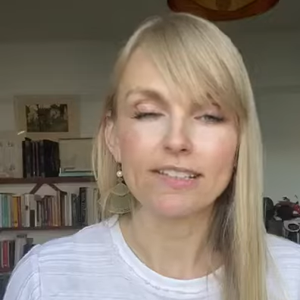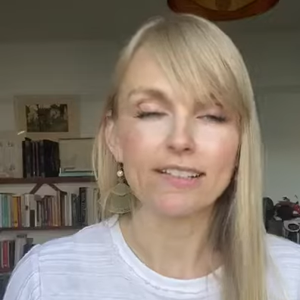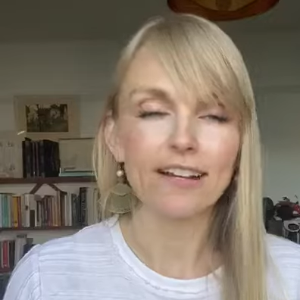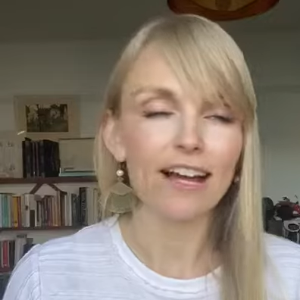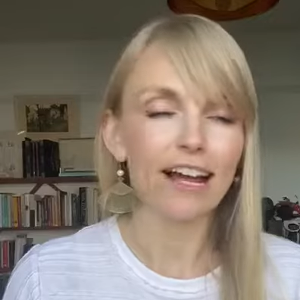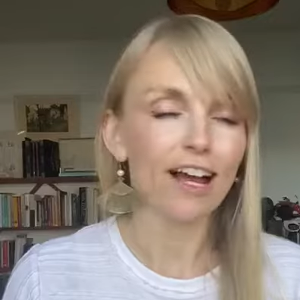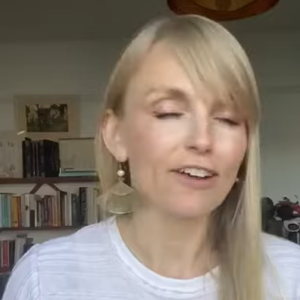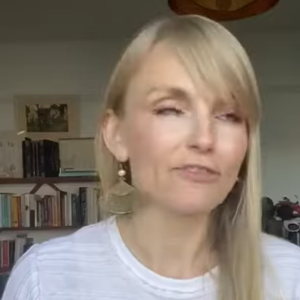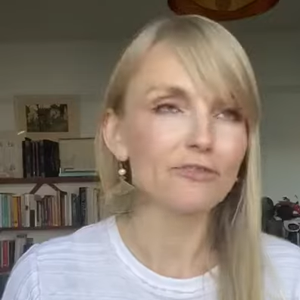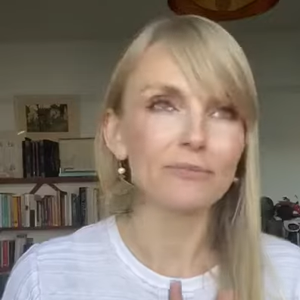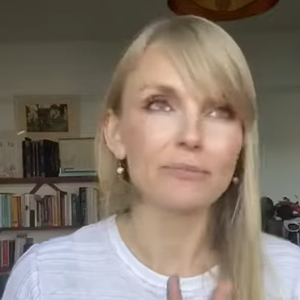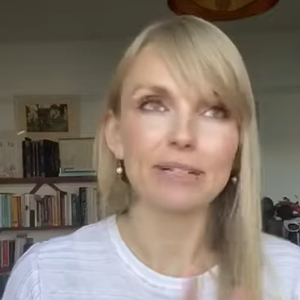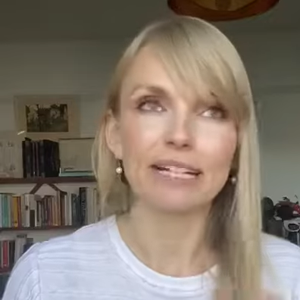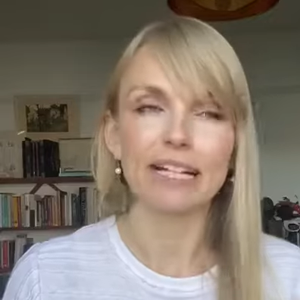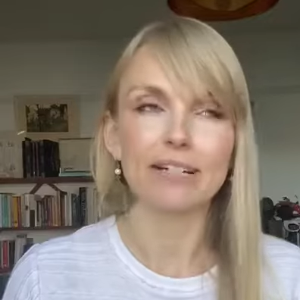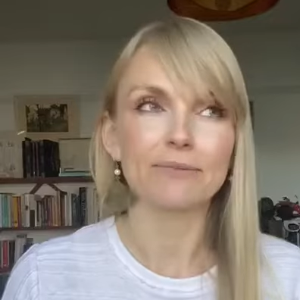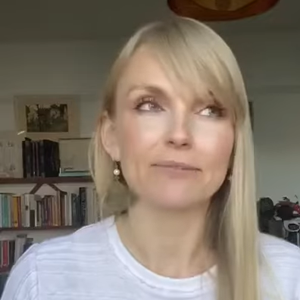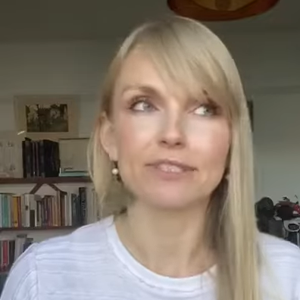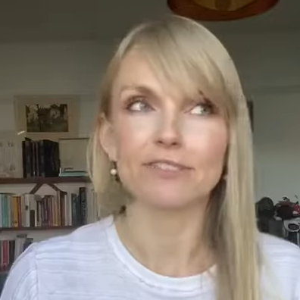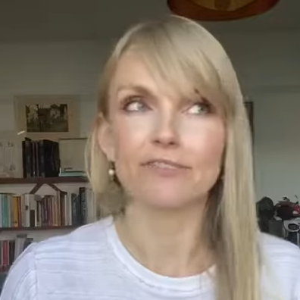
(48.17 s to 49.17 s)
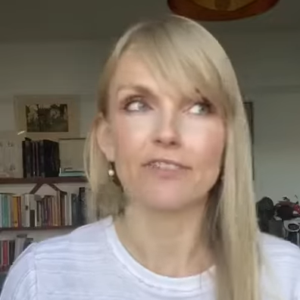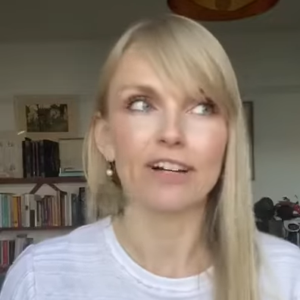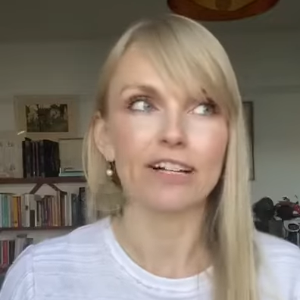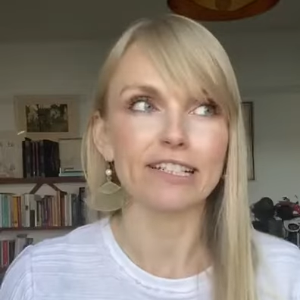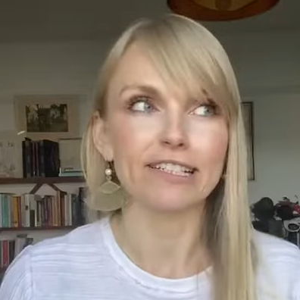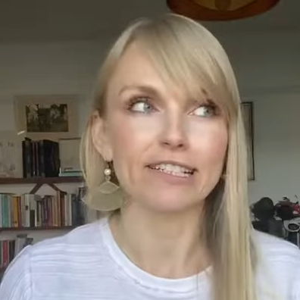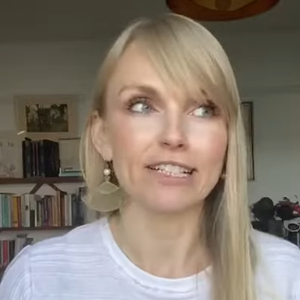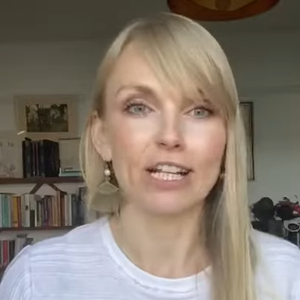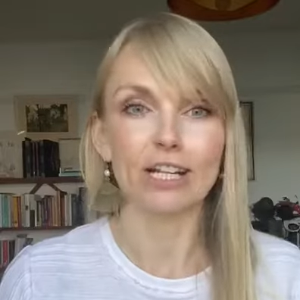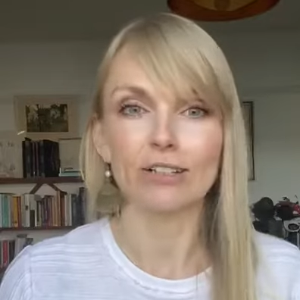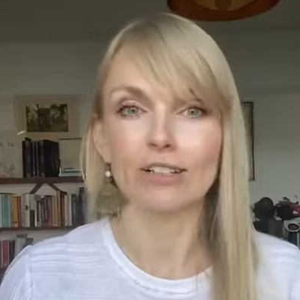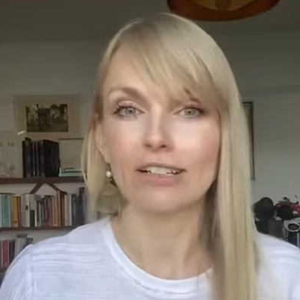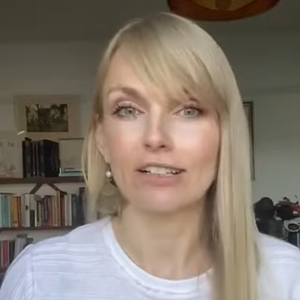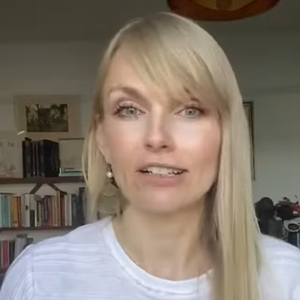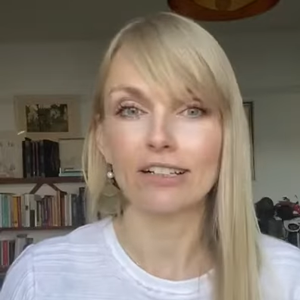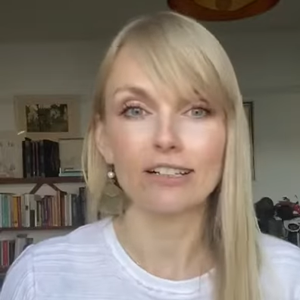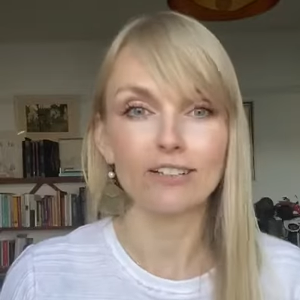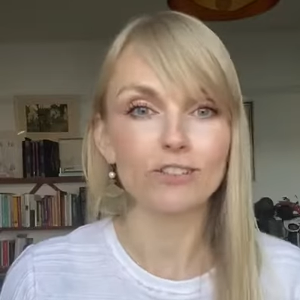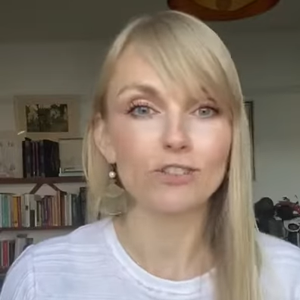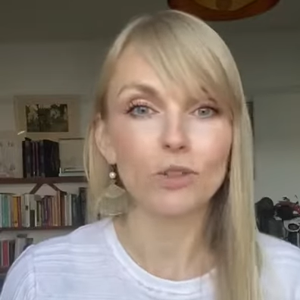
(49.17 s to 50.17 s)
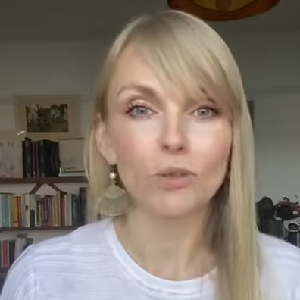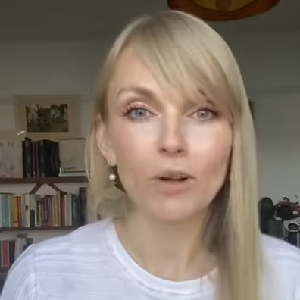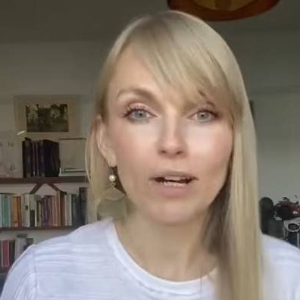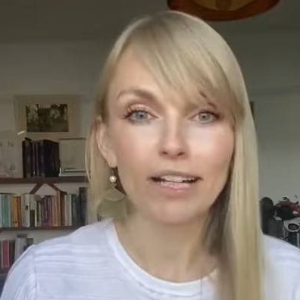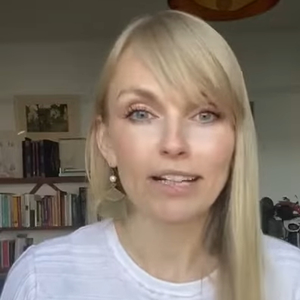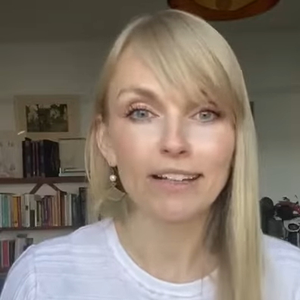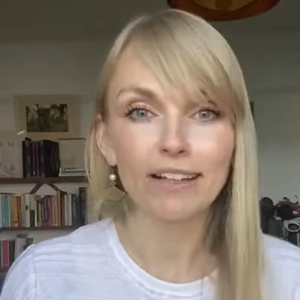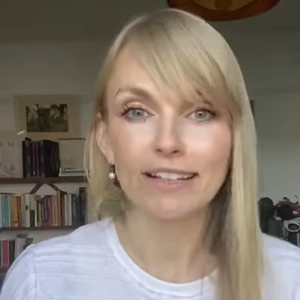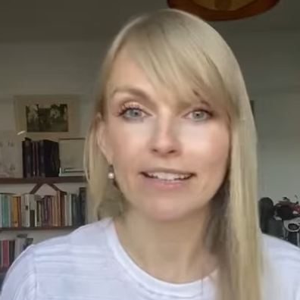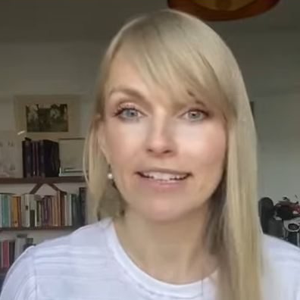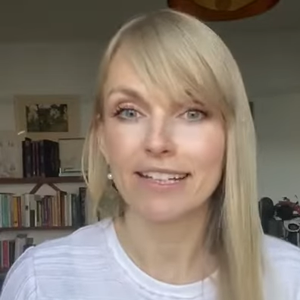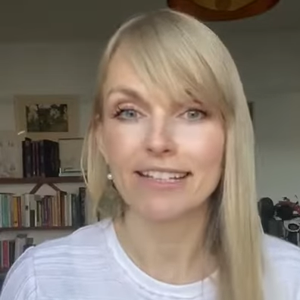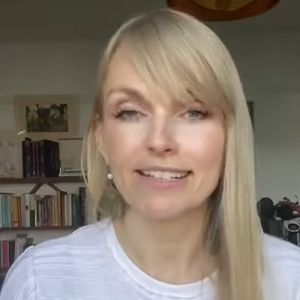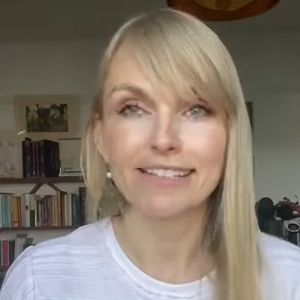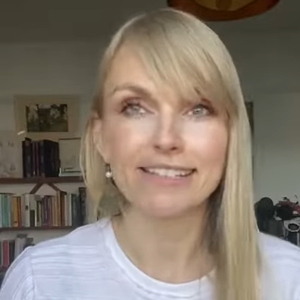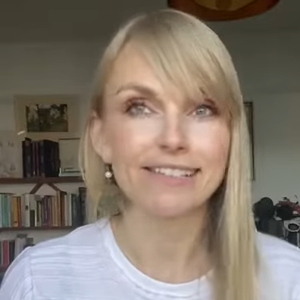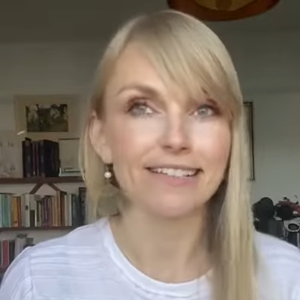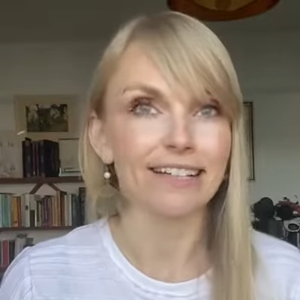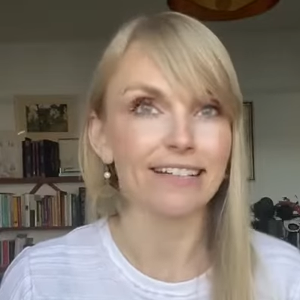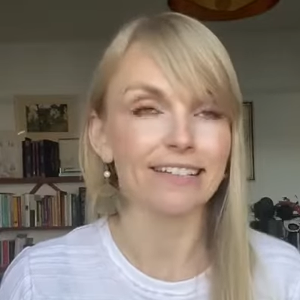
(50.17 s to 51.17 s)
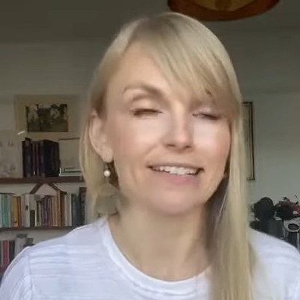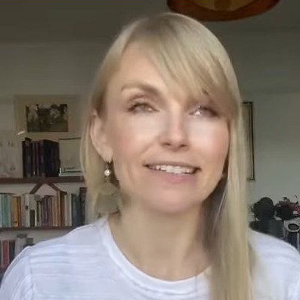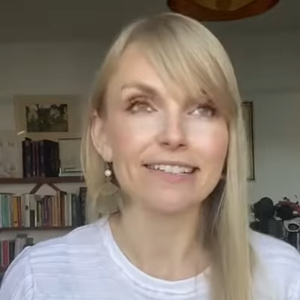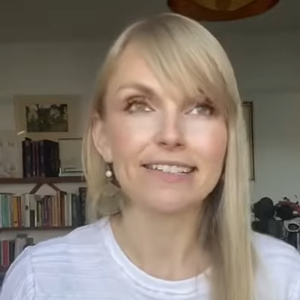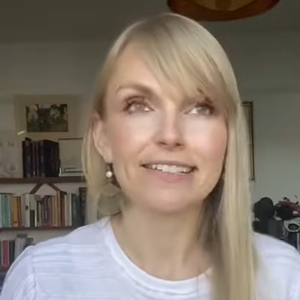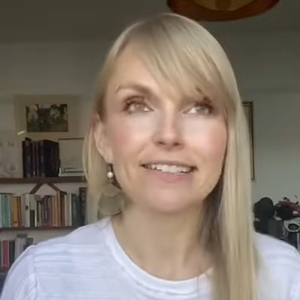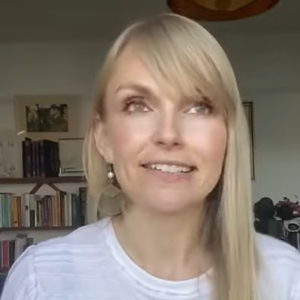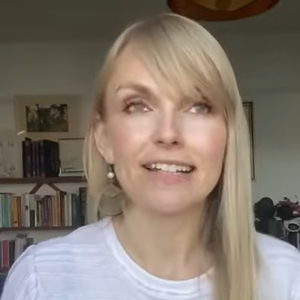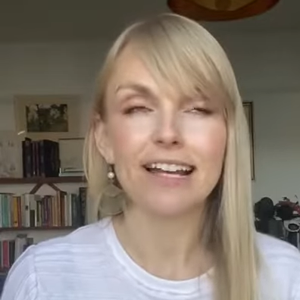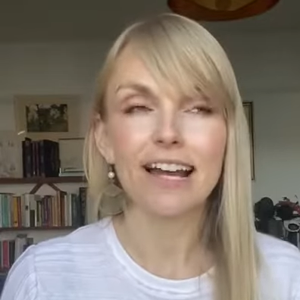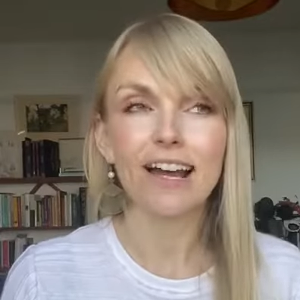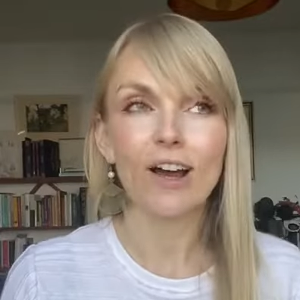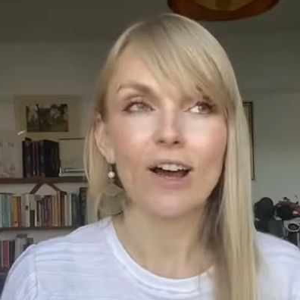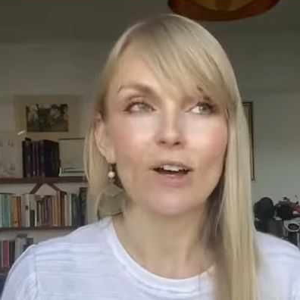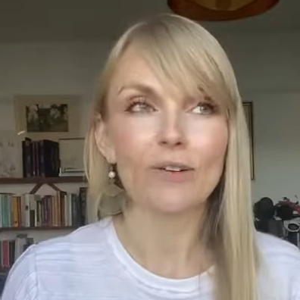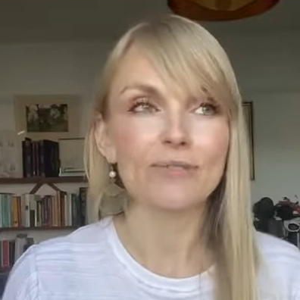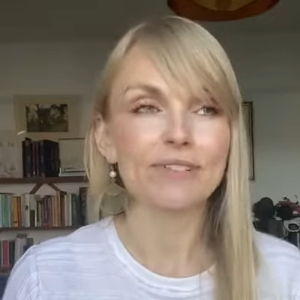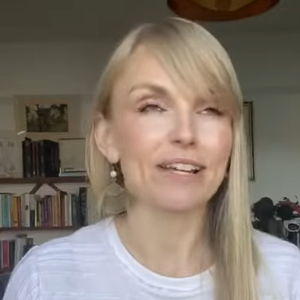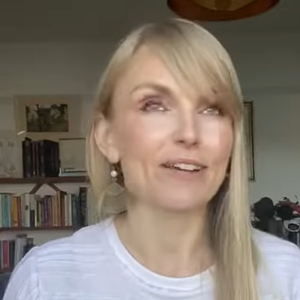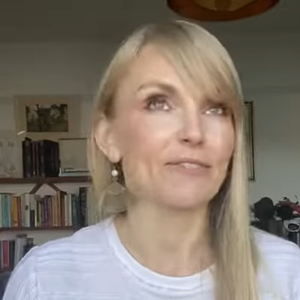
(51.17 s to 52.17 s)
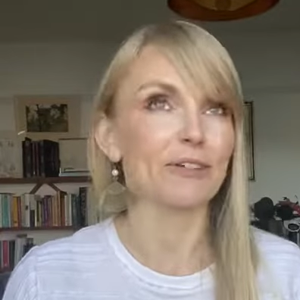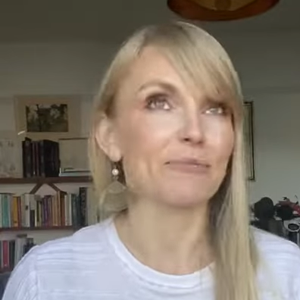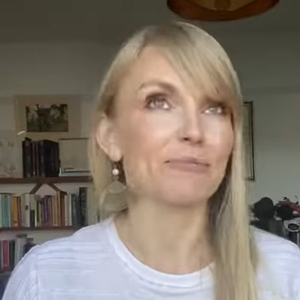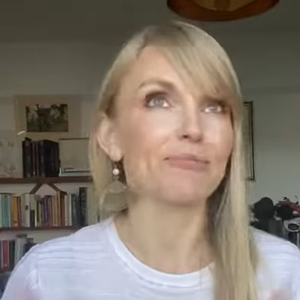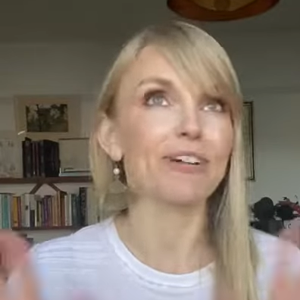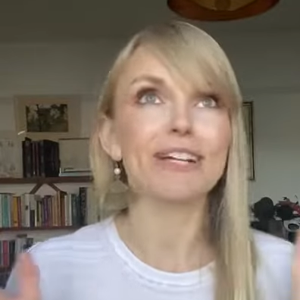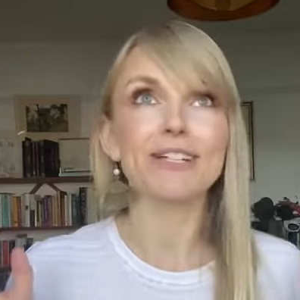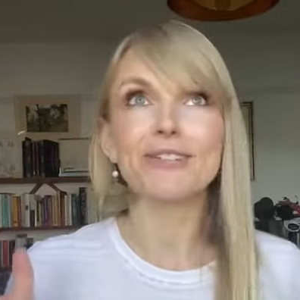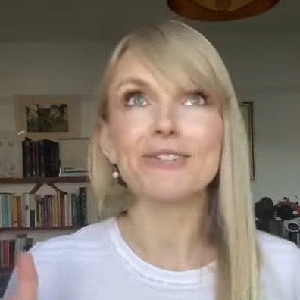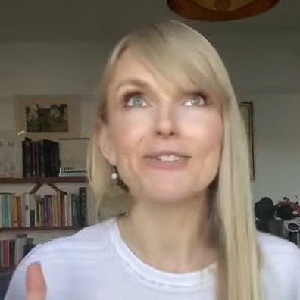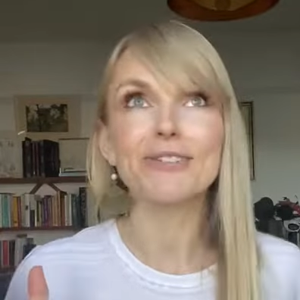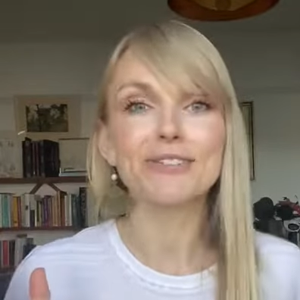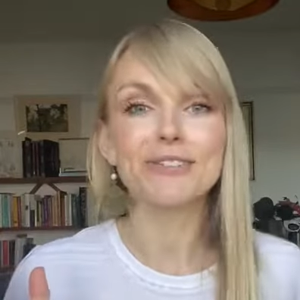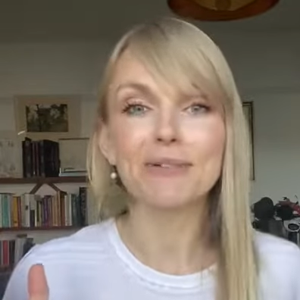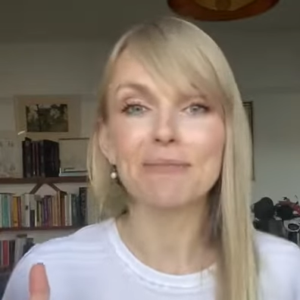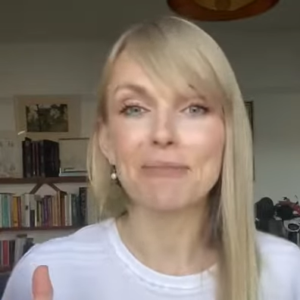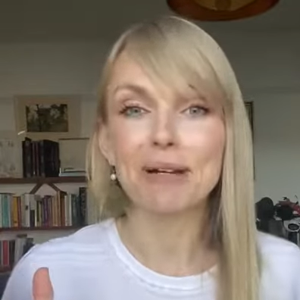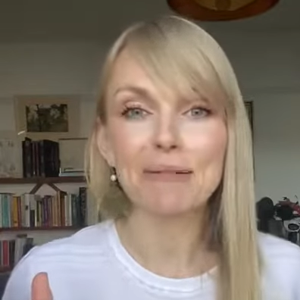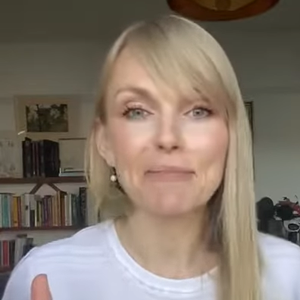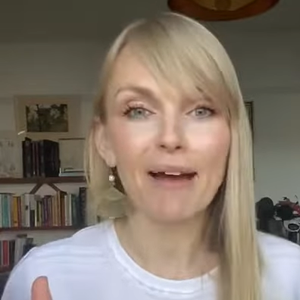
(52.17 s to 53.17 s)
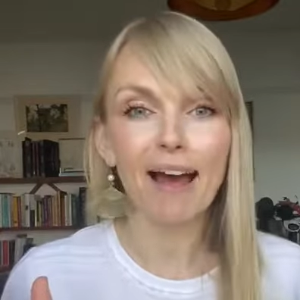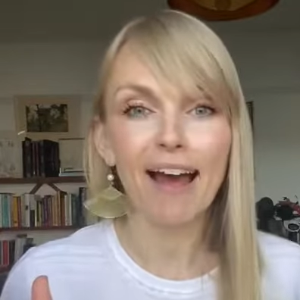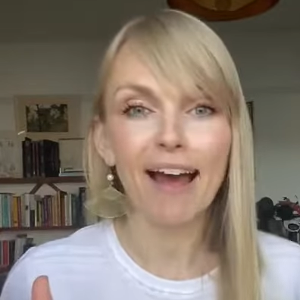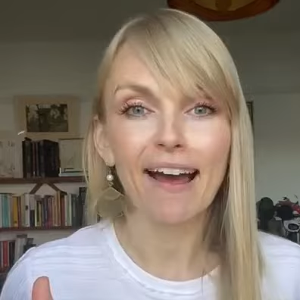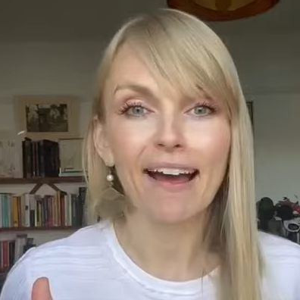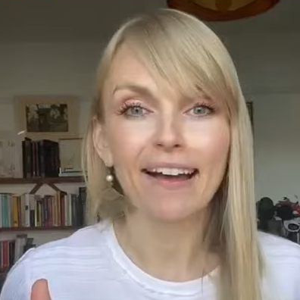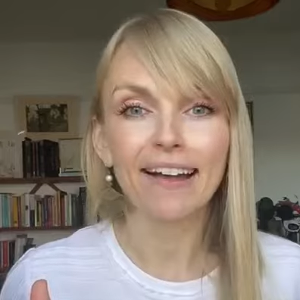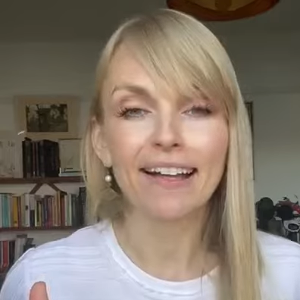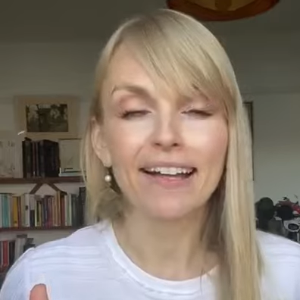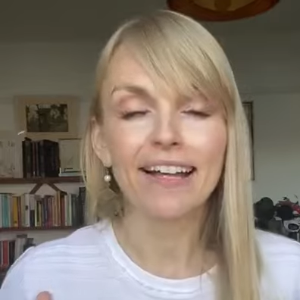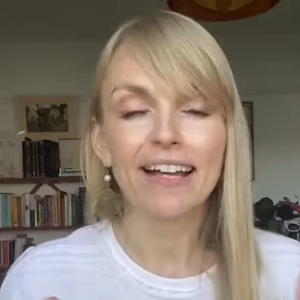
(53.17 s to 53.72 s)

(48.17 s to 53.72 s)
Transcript: I haven't been able to find a yoga class quite like it since I was having breakthroughs on my mat,